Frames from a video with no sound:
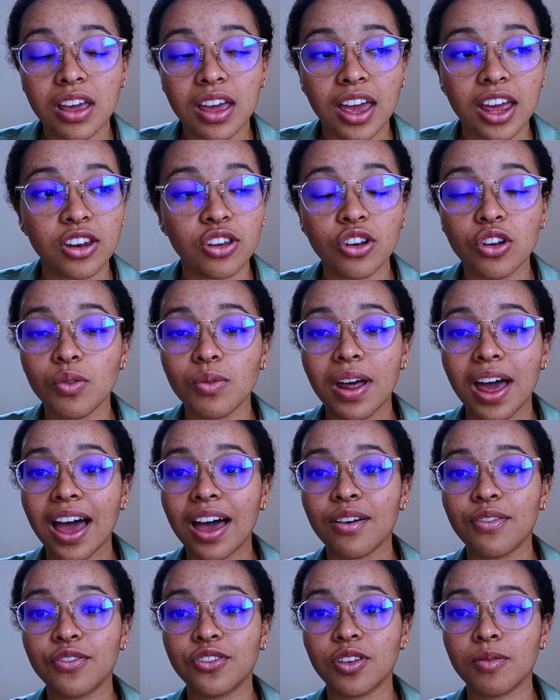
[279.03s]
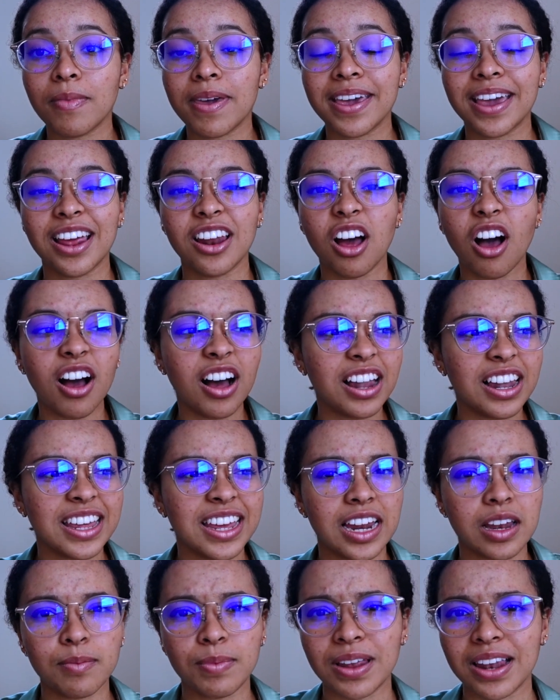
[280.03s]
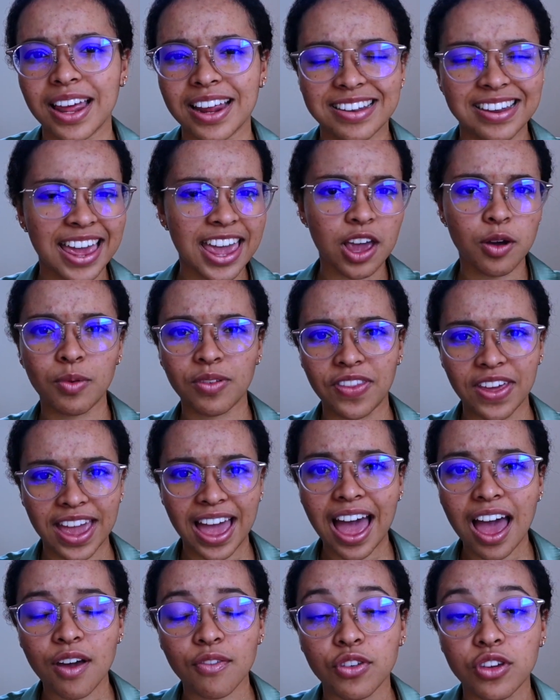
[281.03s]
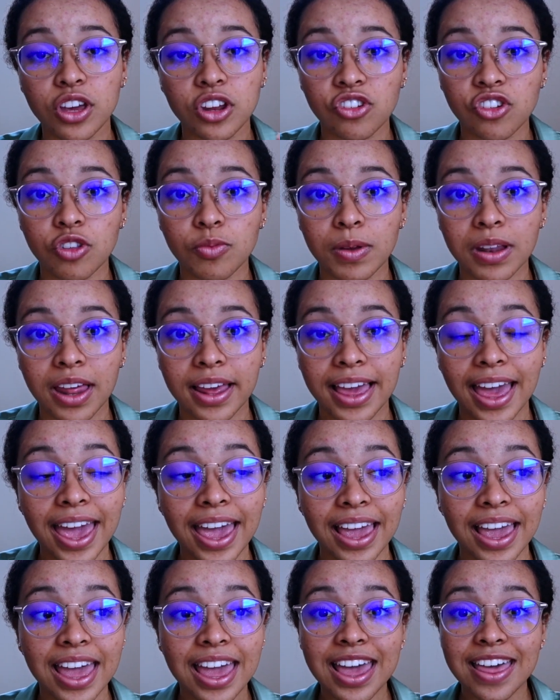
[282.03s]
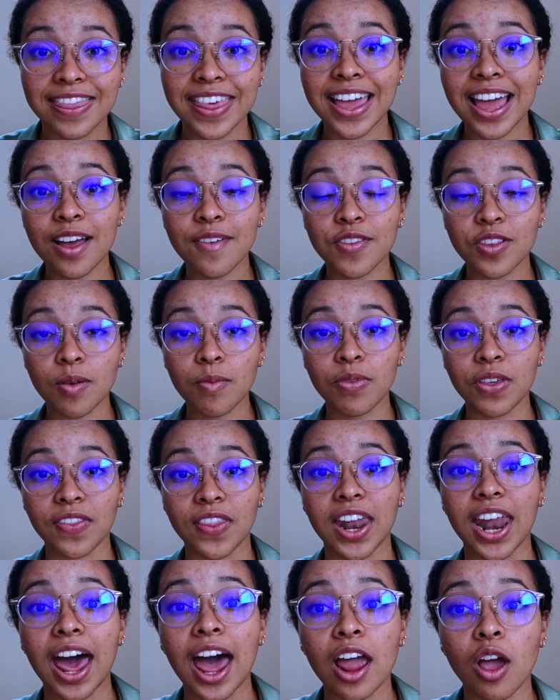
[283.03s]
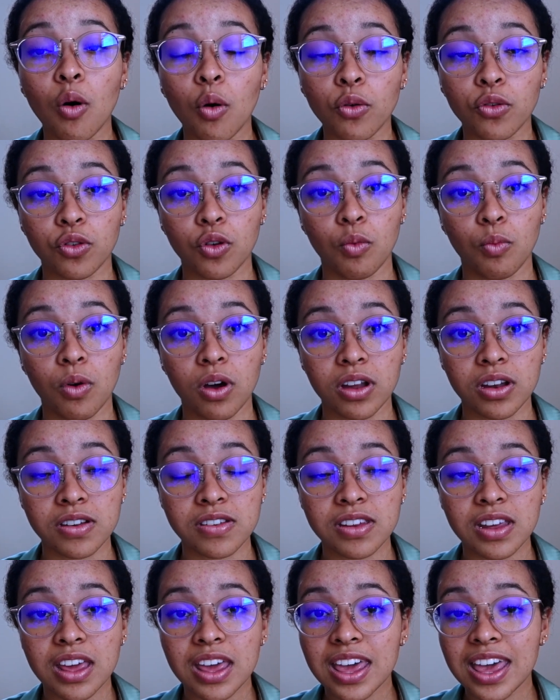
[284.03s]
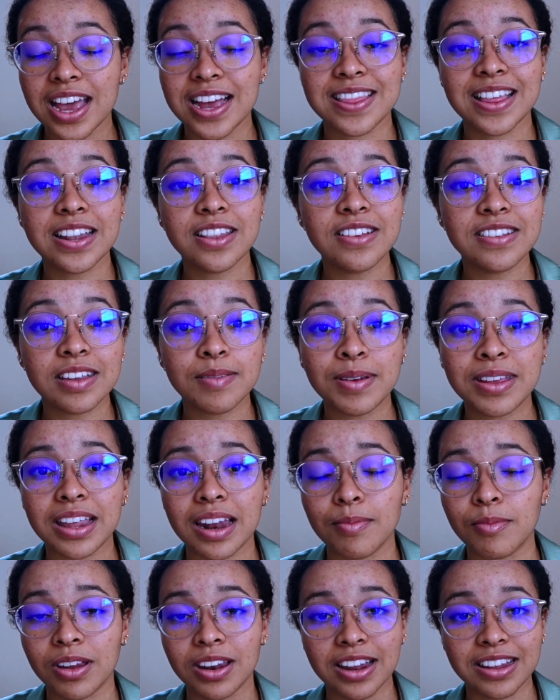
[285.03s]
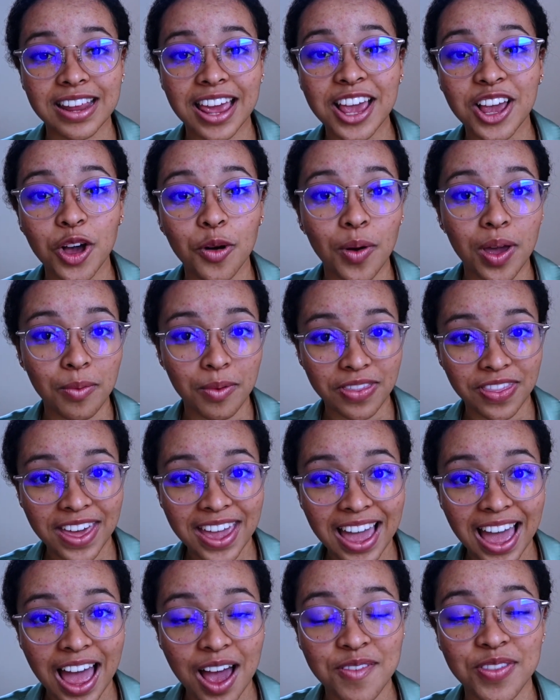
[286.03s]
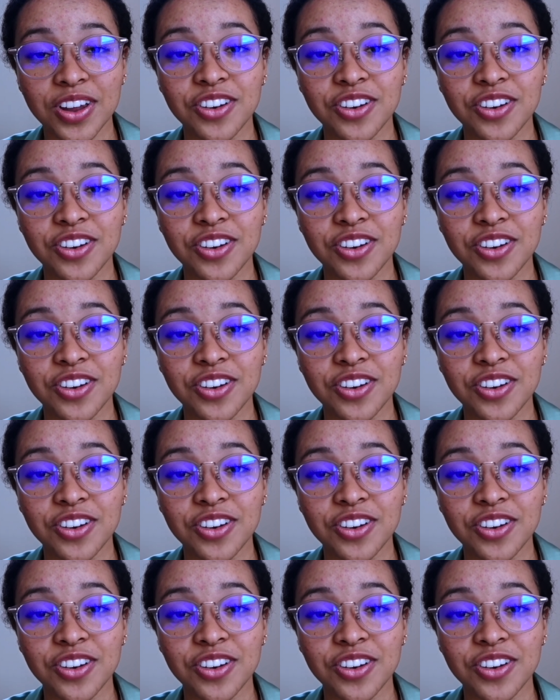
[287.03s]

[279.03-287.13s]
And you don't have to make it ugly and be like, take what they have. You can just be like, hey, they have something that I also want. And that doesn't mean that I'm going to take away what they have.